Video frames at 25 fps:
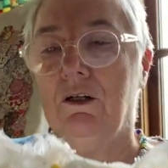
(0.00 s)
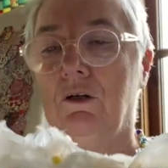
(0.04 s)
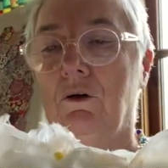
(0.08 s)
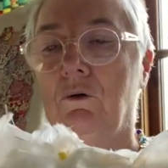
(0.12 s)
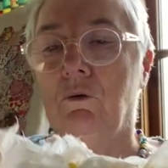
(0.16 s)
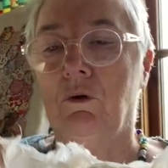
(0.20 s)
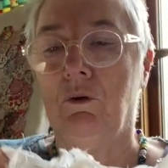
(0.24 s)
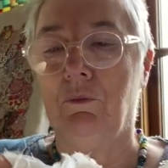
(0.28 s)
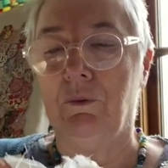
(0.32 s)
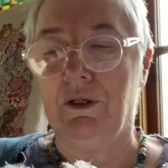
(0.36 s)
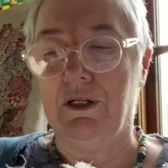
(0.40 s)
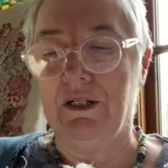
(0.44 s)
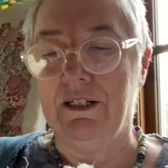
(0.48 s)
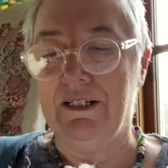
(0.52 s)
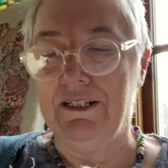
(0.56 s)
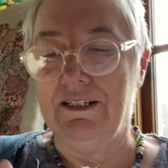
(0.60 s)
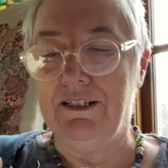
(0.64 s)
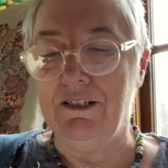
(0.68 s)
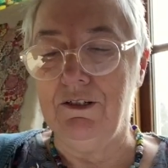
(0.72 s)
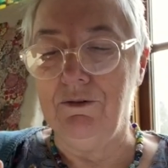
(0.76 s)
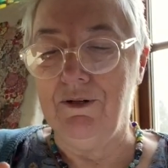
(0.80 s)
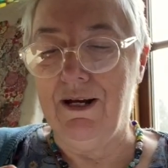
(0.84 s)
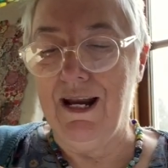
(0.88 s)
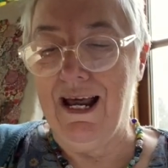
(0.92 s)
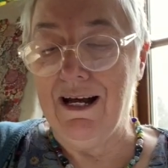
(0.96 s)
what we're going to
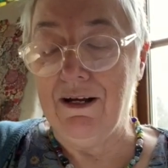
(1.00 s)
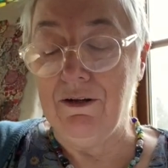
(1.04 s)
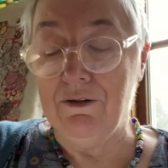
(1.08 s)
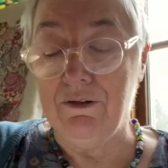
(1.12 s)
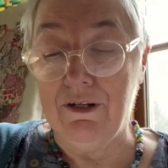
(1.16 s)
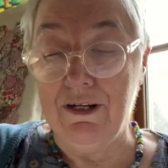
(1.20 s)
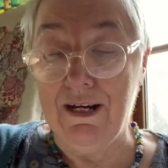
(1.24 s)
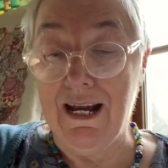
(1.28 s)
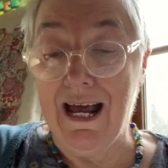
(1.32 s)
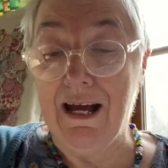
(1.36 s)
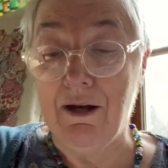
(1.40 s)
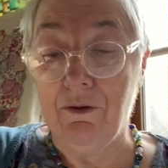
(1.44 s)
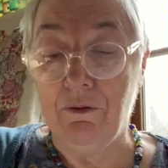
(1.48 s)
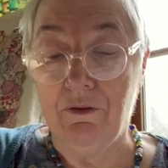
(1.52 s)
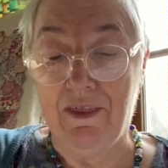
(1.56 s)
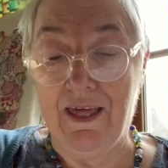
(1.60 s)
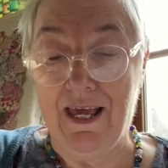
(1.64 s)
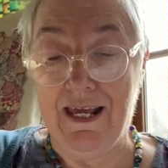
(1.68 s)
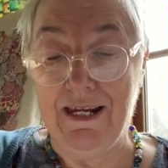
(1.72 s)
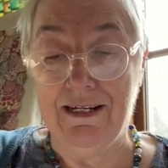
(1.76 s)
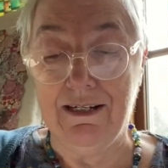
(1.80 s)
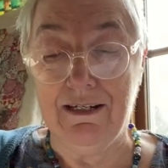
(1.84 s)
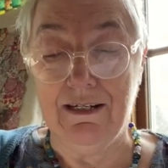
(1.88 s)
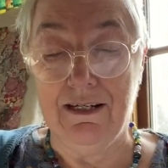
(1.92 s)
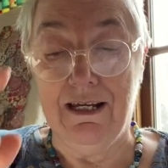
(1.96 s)
do now, now
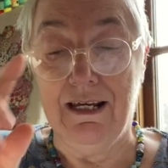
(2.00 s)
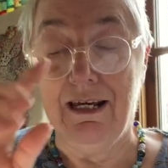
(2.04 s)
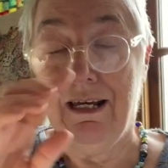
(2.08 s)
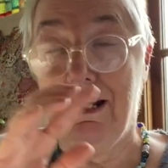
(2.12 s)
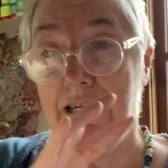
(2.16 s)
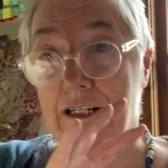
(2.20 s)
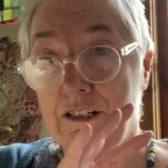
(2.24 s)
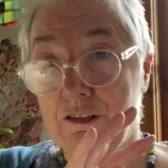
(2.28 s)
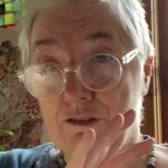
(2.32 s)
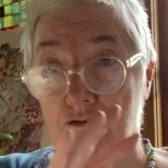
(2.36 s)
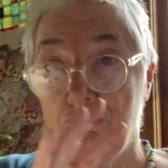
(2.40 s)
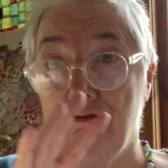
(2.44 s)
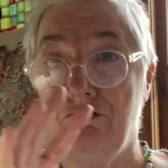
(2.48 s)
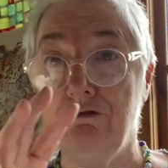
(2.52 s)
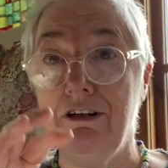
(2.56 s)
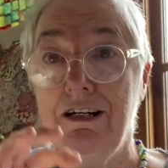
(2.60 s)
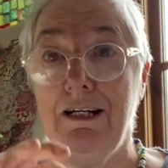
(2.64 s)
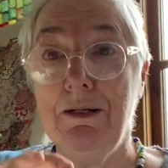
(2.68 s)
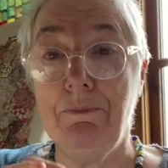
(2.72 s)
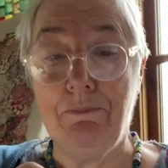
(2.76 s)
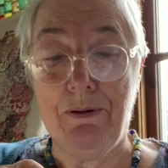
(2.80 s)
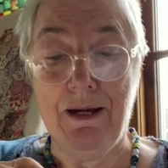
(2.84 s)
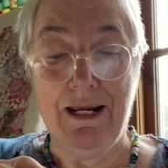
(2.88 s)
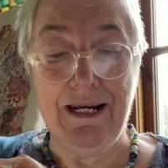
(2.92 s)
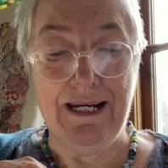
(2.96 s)
then is
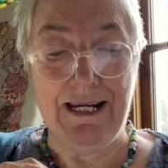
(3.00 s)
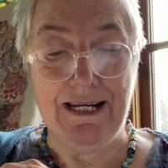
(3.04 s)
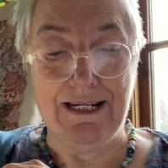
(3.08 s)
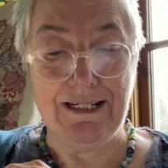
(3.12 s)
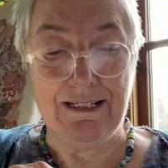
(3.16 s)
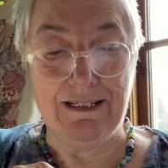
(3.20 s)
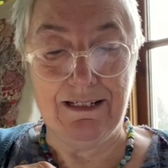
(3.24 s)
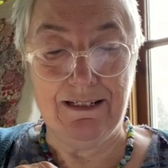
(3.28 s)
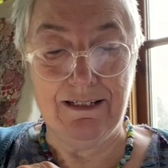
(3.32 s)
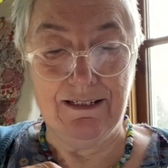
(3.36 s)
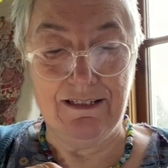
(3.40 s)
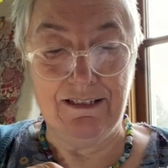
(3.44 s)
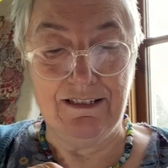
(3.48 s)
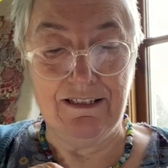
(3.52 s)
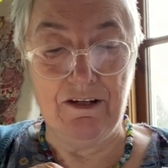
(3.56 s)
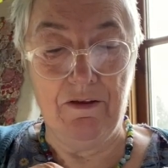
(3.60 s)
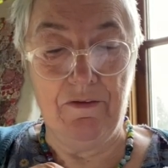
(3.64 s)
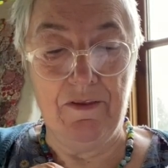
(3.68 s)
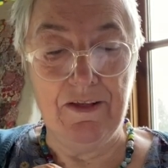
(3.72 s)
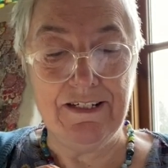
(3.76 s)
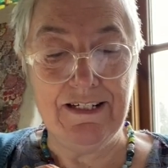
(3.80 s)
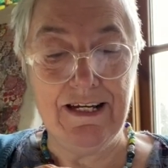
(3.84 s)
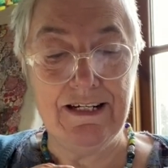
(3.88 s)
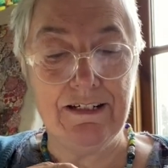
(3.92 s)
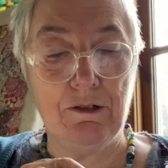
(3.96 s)
repin it so
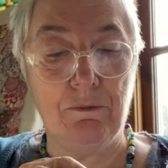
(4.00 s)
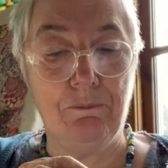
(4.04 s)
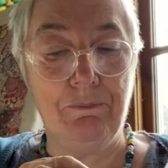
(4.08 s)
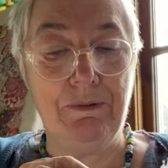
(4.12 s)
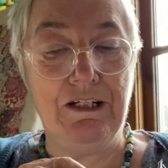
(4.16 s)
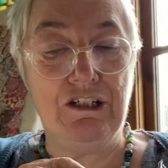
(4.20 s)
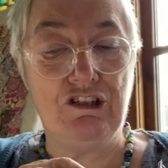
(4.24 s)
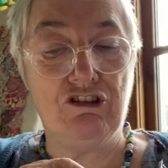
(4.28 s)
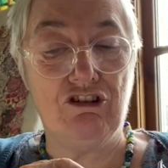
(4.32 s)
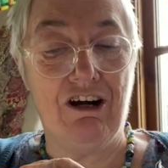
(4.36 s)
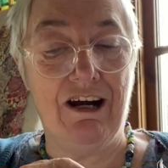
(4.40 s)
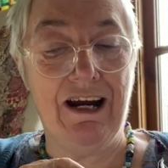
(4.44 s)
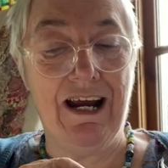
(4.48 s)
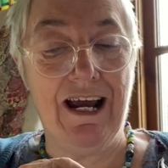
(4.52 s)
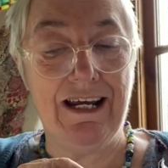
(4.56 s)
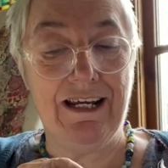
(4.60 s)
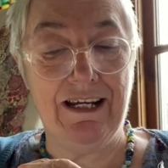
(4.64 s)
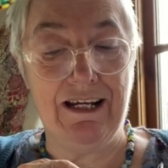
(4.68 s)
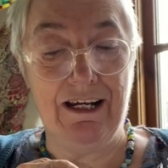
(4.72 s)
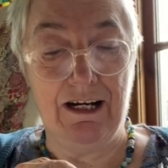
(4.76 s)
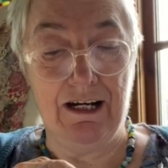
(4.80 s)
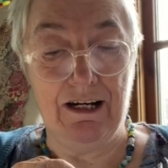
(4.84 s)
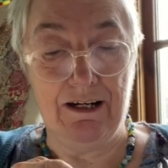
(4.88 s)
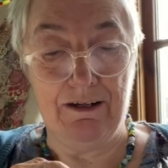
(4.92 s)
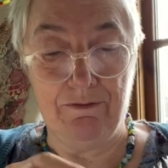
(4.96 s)
that it'll be
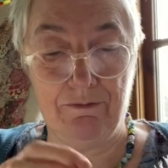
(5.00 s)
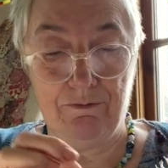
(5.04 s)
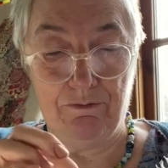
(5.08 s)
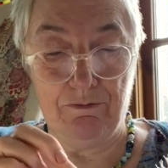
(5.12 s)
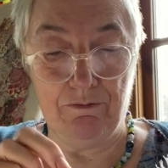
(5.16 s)
triangular.